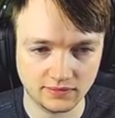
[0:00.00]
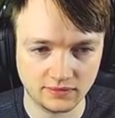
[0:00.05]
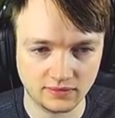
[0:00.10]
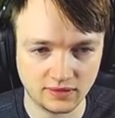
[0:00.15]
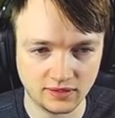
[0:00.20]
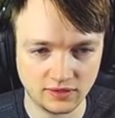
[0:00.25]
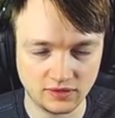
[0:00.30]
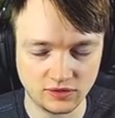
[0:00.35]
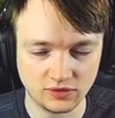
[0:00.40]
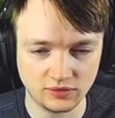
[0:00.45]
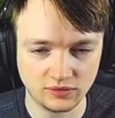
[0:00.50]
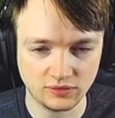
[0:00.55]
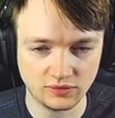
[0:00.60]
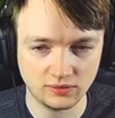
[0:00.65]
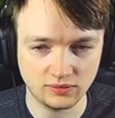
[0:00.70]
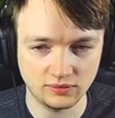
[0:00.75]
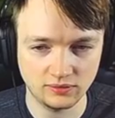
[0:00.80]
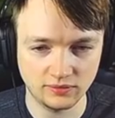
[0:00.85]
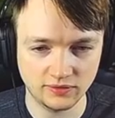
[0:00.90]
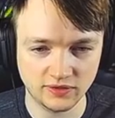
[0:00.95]
let's
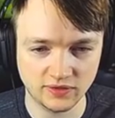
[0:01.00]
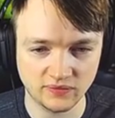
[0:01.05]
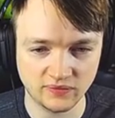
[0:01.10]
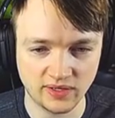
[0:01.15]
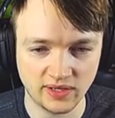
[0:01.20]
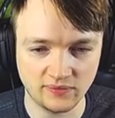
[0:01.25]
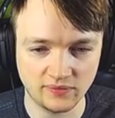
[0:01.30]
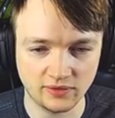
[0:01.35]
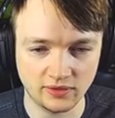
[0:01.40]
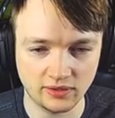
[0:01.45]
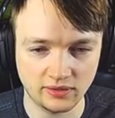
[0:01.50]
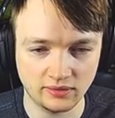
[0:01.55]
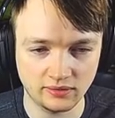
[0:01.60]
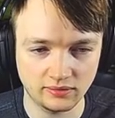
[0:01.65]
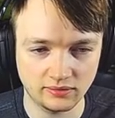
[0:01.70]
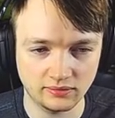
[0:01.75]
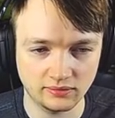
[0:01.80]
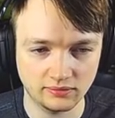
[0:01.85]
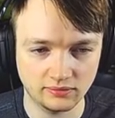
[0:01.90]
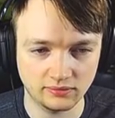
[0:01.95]
do Survivor,
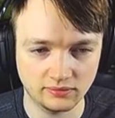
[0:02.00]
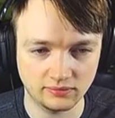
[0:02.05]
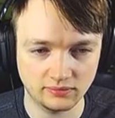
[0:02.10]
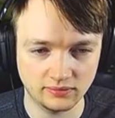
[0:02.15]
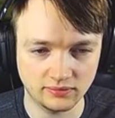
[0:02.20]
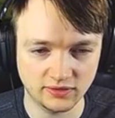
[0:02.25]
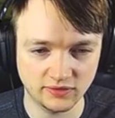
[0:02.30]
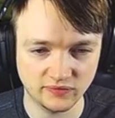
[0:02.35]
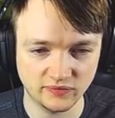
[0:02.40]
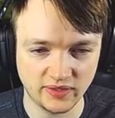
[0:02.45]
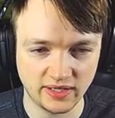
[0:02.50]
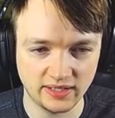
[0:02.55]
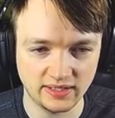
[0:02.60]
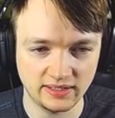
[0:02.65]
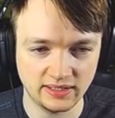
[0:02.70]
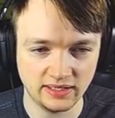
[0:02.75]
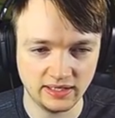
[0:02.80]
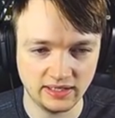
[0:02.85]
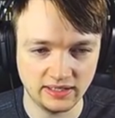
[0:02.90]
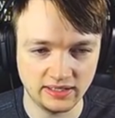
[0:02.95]

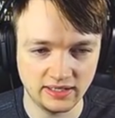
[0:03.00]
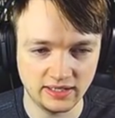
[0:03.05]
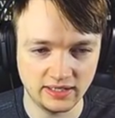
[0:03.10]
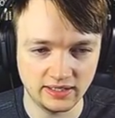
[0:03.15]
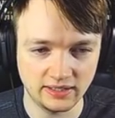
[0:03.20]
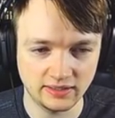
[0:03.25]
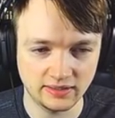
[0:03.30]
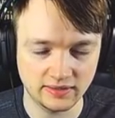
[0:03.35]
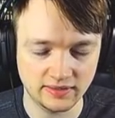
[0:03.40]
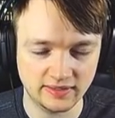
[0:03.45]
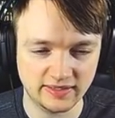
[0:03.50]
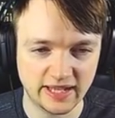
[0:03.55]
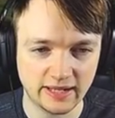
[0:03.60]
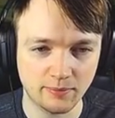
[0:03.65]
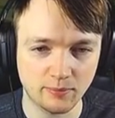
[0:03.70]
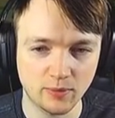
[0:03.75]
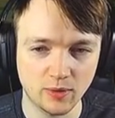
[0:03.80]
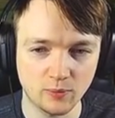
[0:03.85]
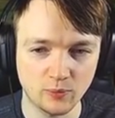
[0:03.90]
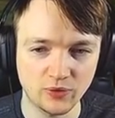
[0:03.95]
Defend, and then stab
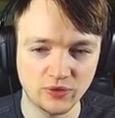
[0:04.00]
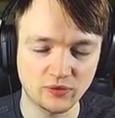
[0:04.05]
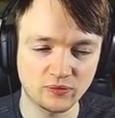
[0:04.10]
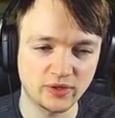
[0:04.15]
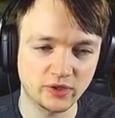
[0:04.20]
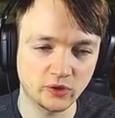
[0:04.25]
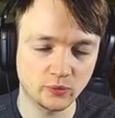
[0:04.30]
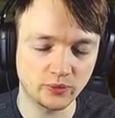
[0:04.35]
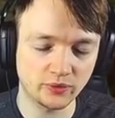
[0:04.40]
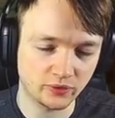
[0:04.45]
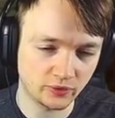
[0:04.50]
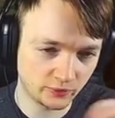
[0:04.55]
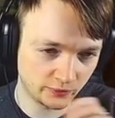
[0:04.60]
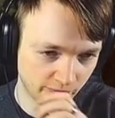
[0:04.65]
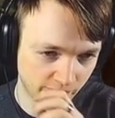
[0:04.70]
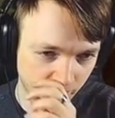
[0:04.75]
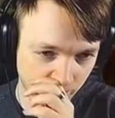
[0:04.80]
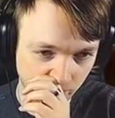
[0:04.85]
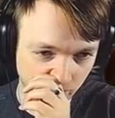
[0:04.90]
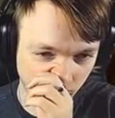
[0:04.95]
him up with the Riddle with Holes,